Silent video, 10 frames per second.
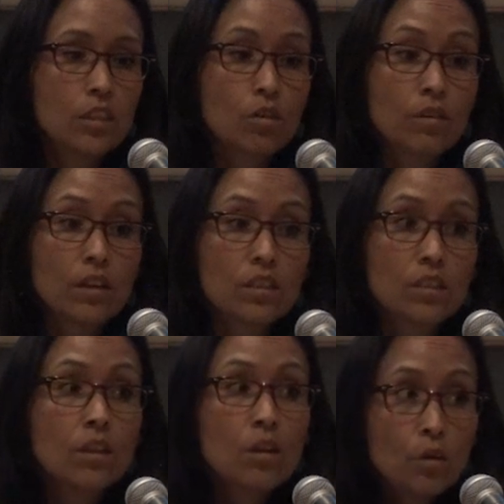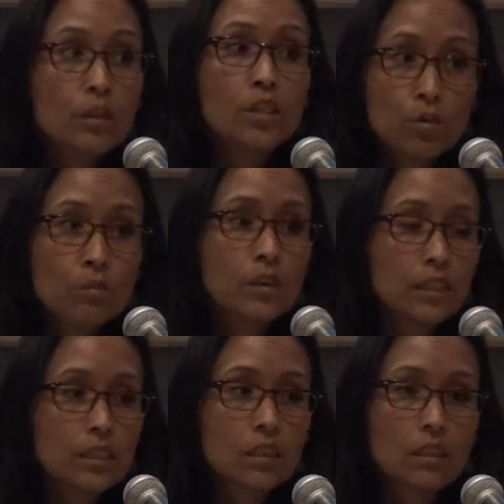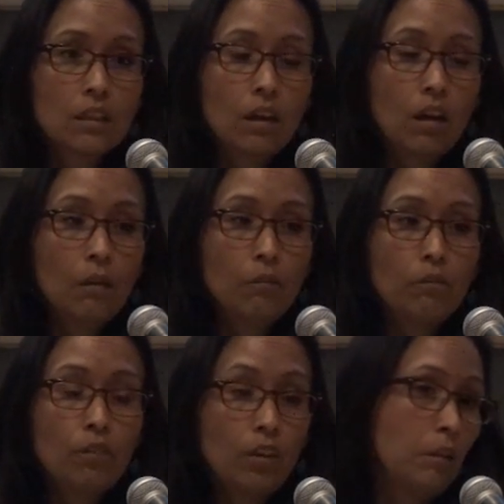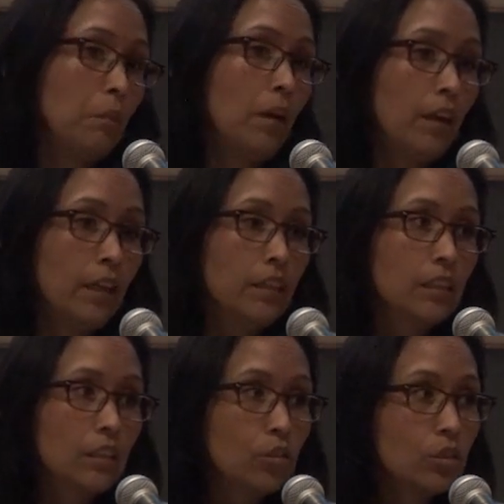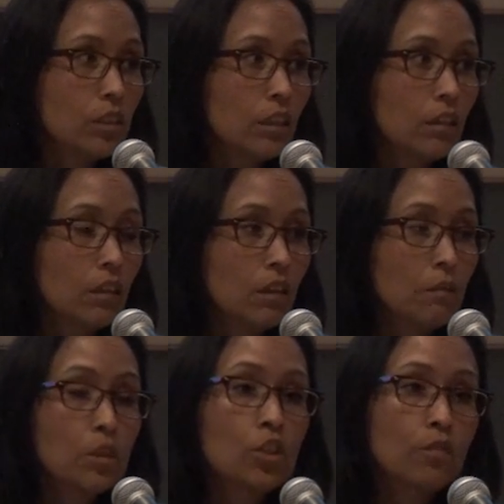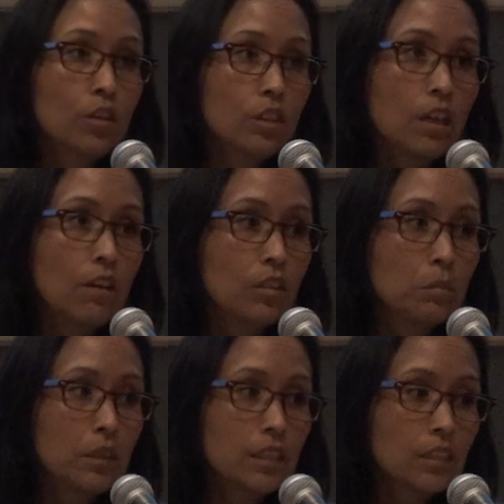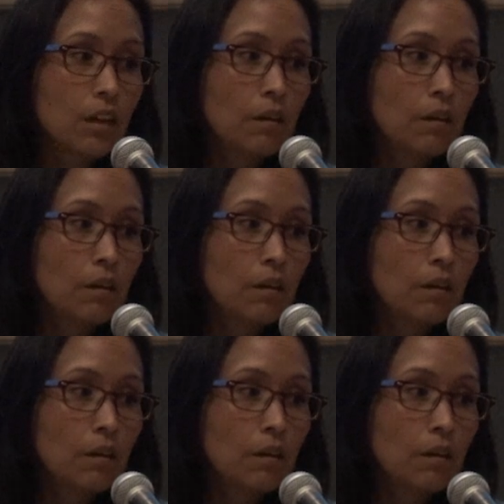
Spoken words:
or else we do risk falling behind and losing much of ourselves, because